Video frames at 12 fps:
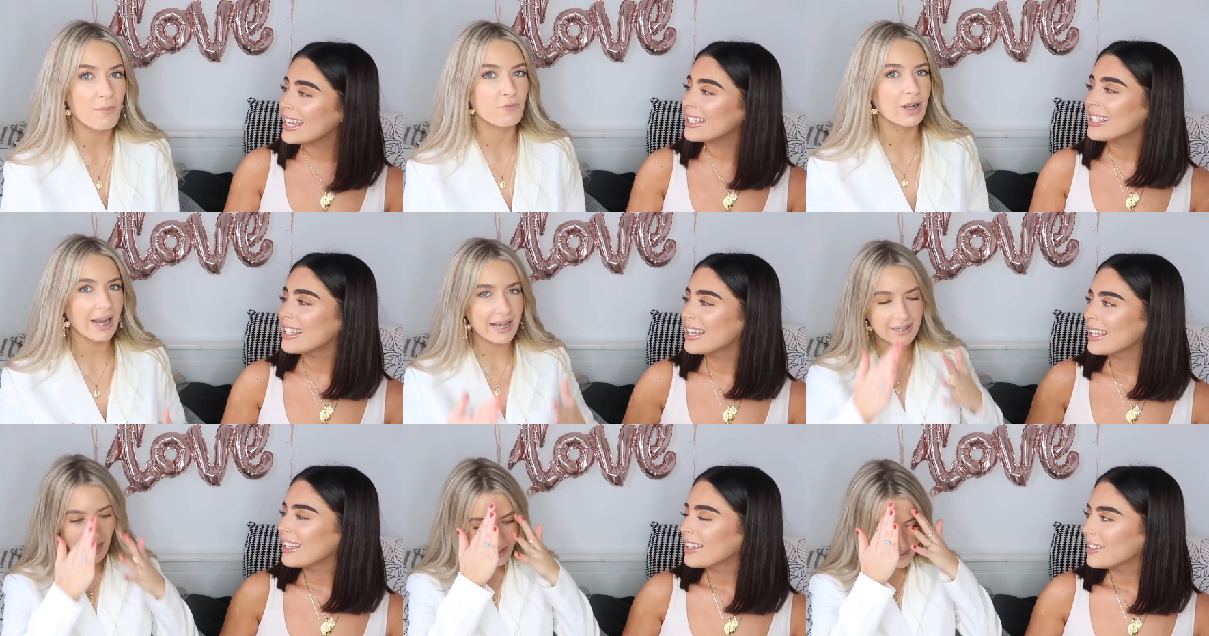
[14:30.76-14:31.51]
Speaker 1: I'm really
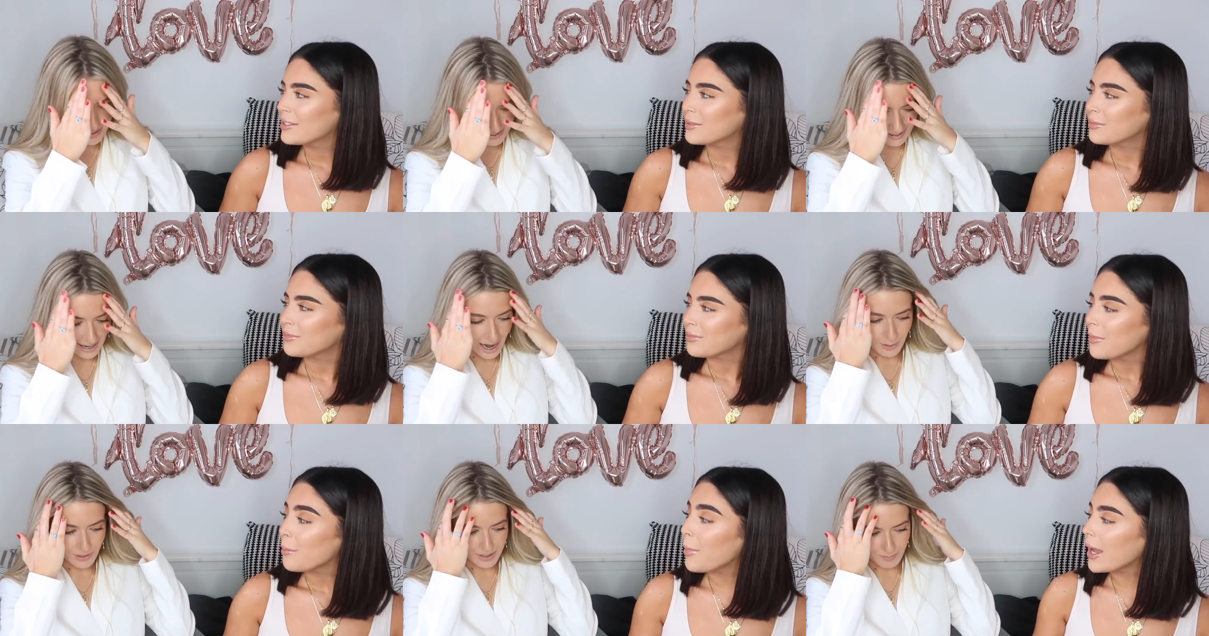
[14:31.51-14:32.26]
excited to
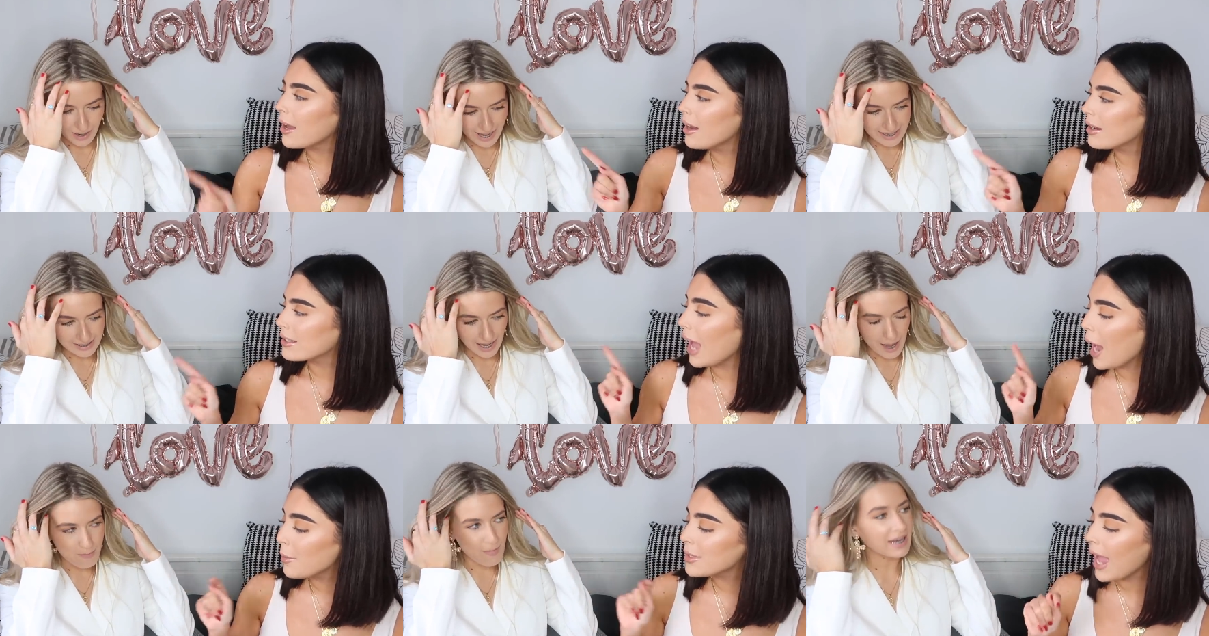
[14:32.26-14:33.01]
style this blazer
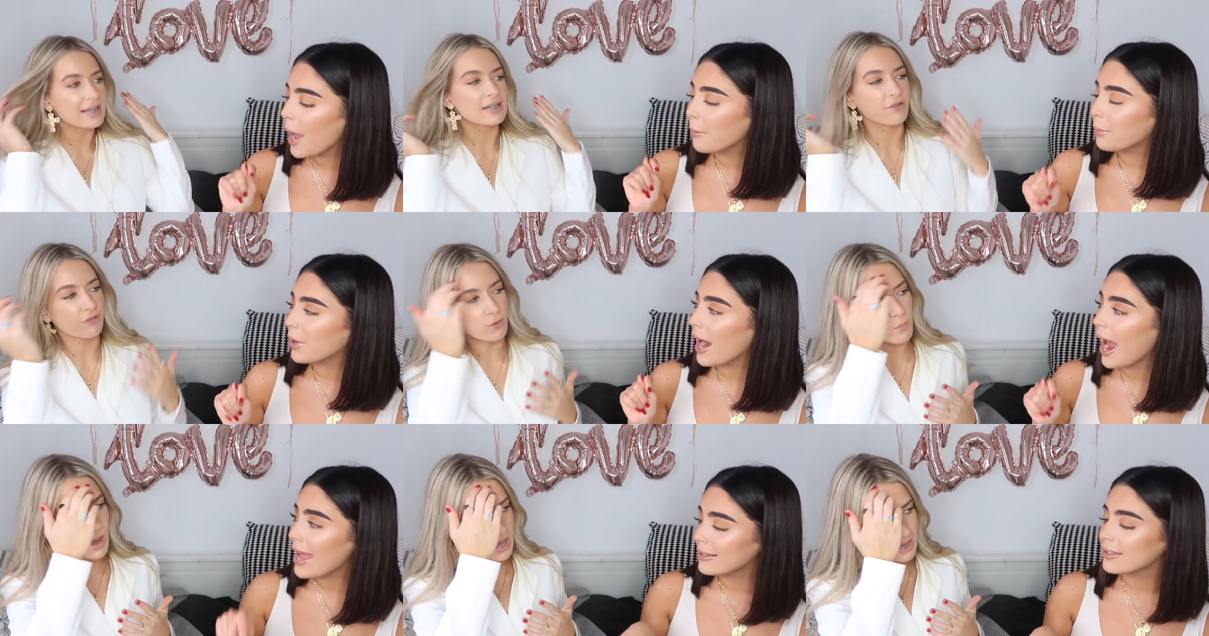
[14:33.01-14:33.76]
in many
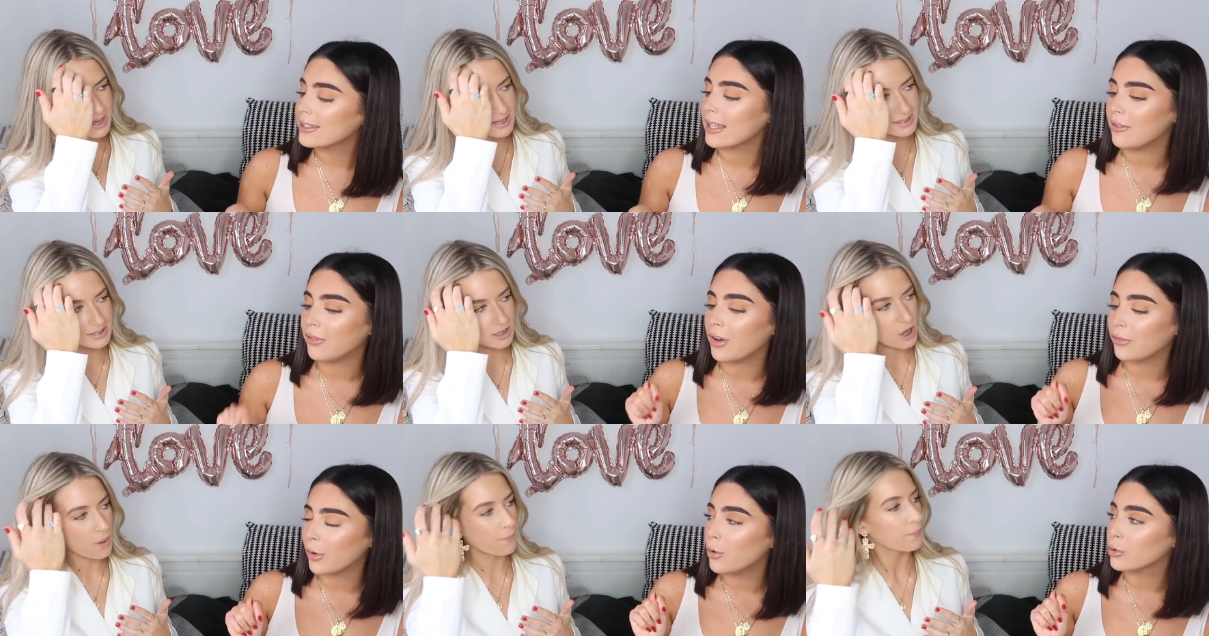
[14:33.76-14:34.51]
different ways.
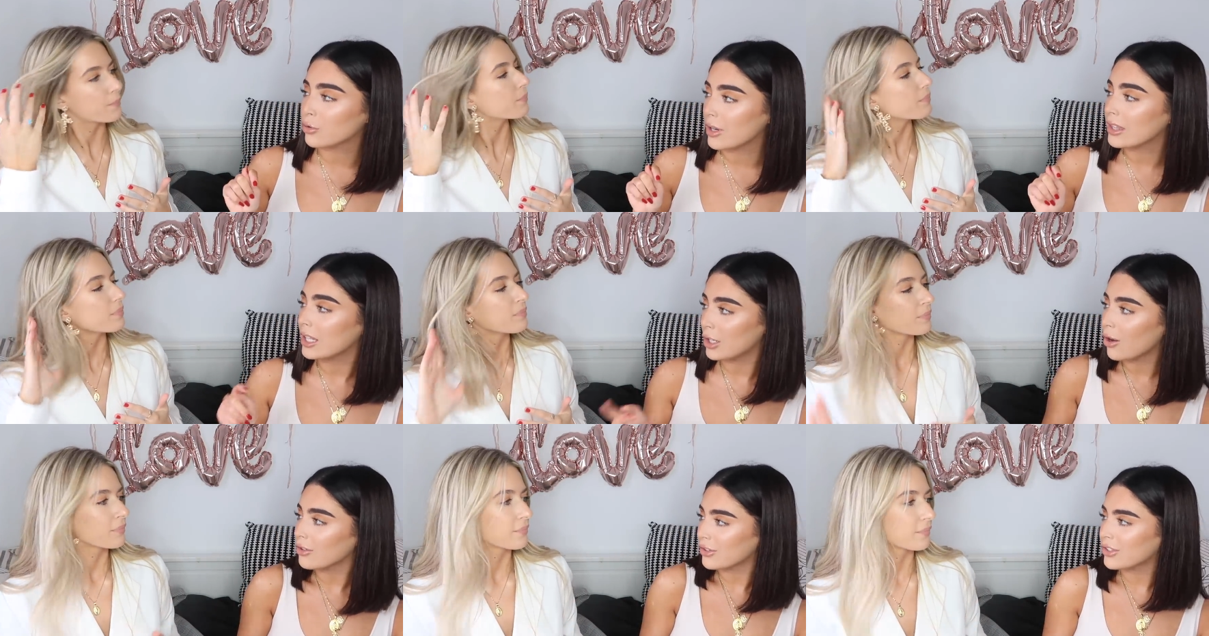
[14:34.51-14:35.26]
Of ordering the
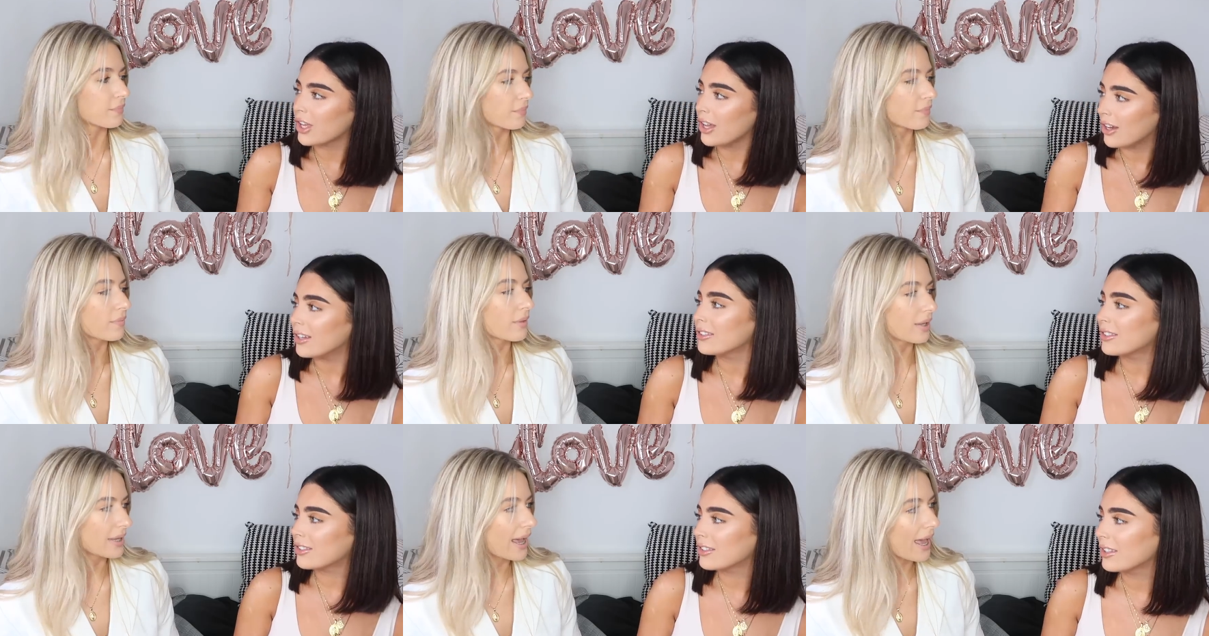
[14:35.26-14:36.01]
long skirts.
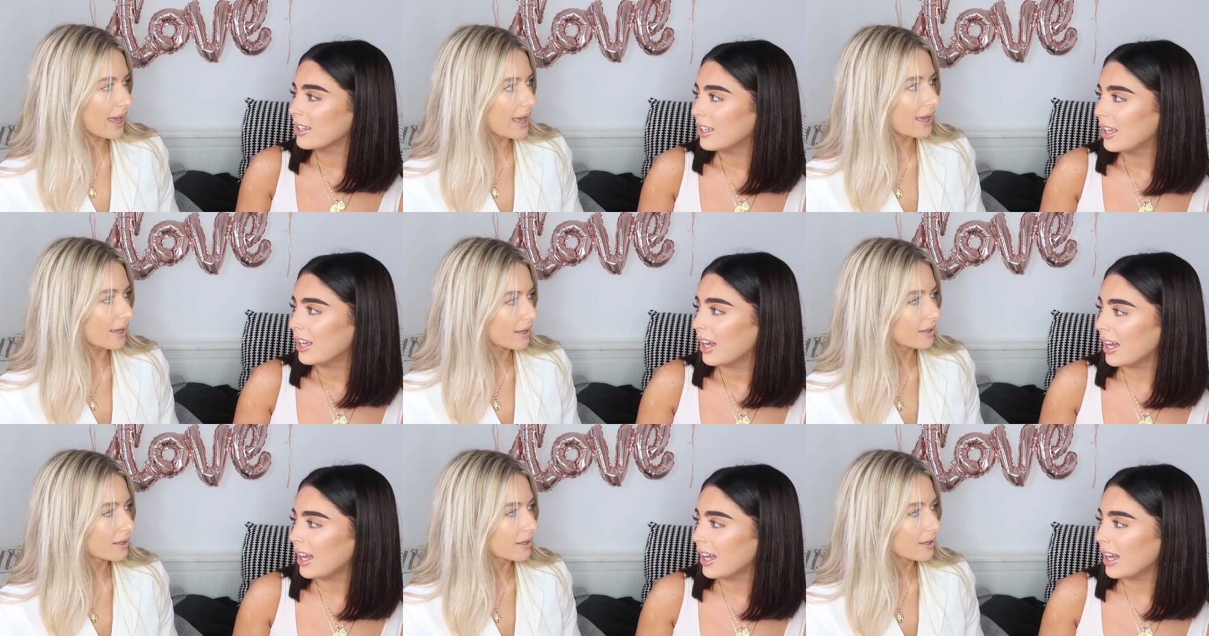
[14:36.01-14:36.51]
Yeah.